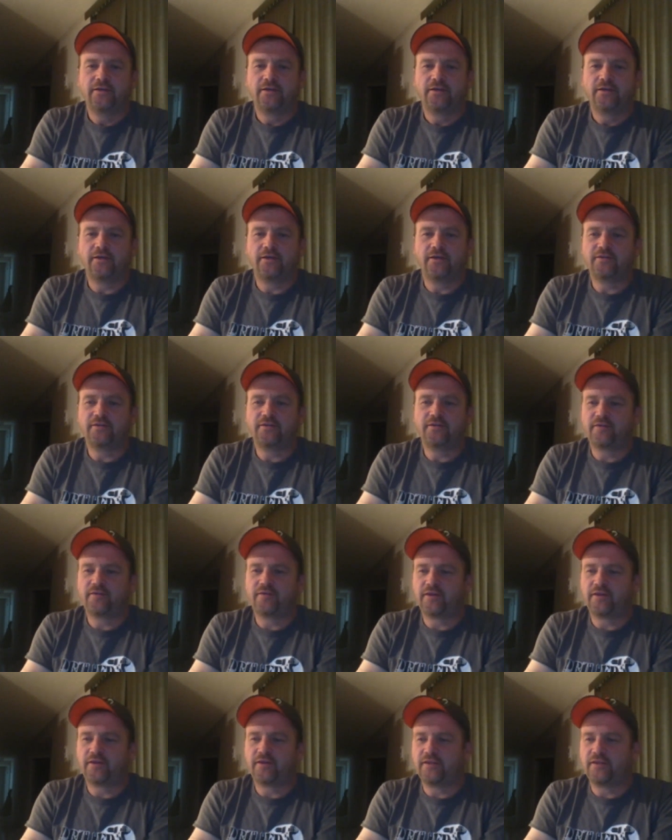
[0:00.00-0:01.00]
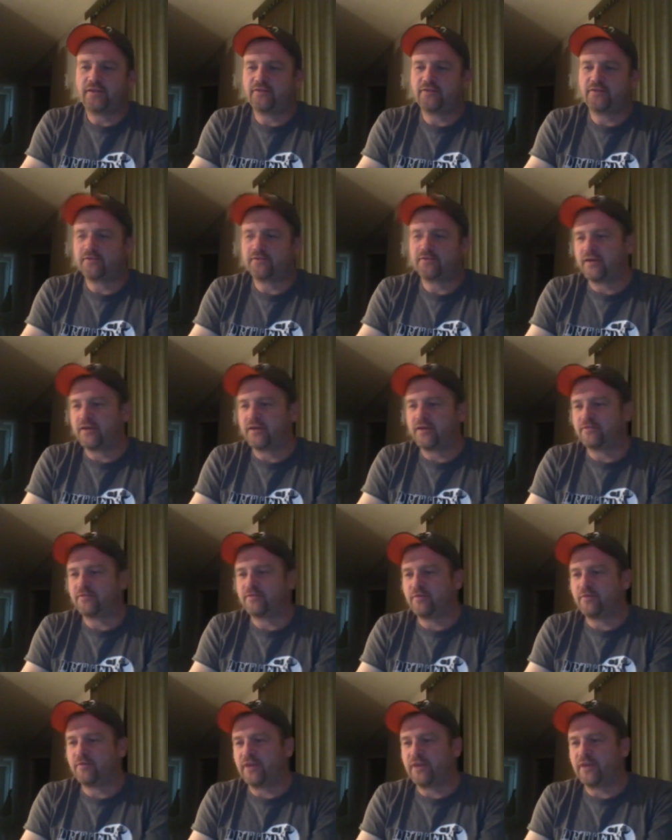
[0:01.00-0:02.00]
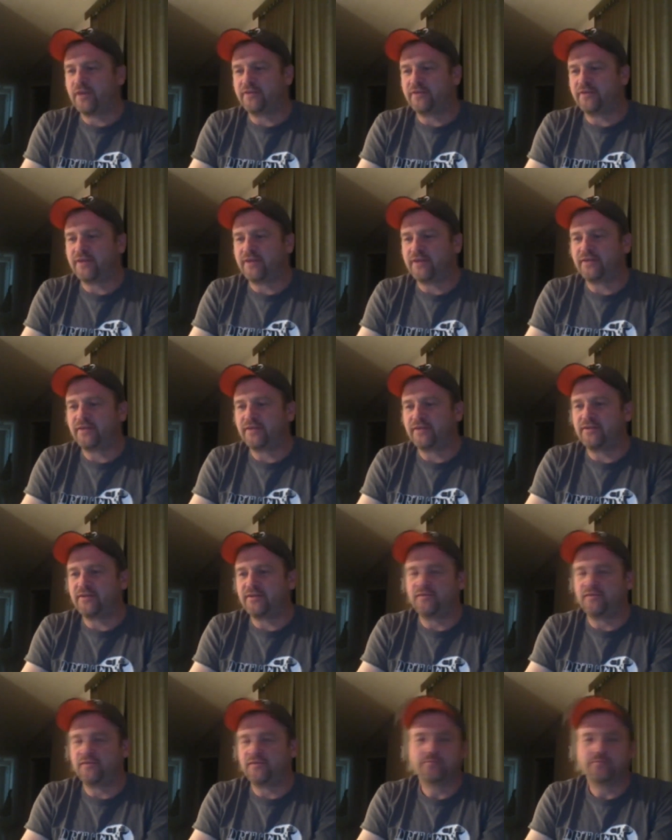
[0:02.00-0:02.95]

It's around, I think it's around minus 19